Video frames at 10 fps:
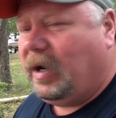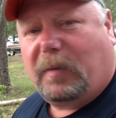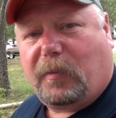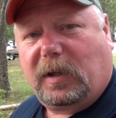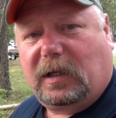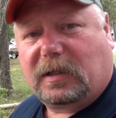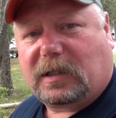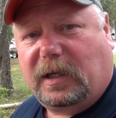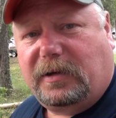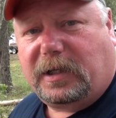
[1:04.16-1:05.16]
we come up with a little
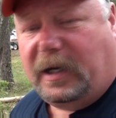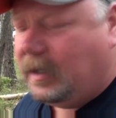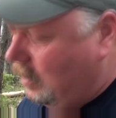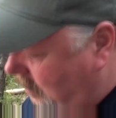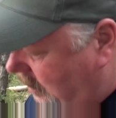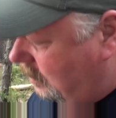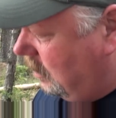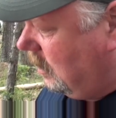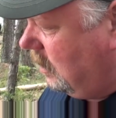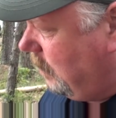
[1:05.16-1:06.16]
solution here
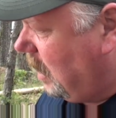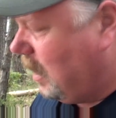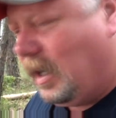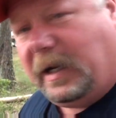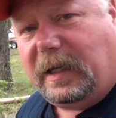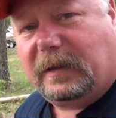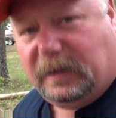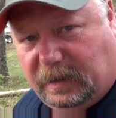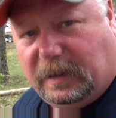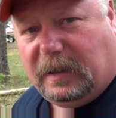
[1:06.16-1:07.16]
that, uh, by golly,
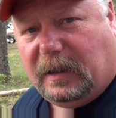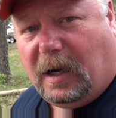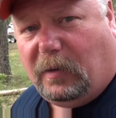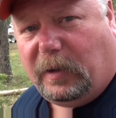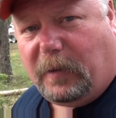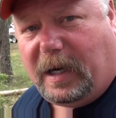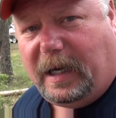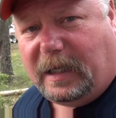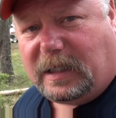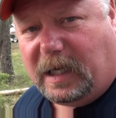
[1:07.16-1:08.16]
only
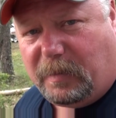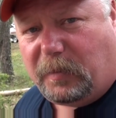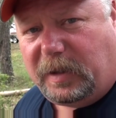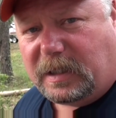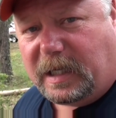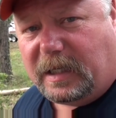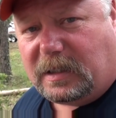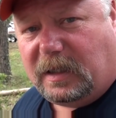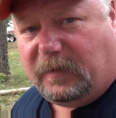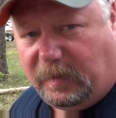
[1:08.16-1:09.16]
rednecks can come up with this kind of
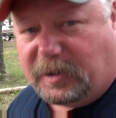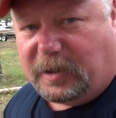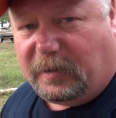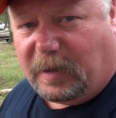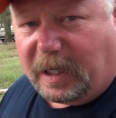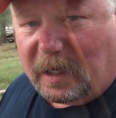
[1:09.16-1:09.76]
stuff. Let me show you what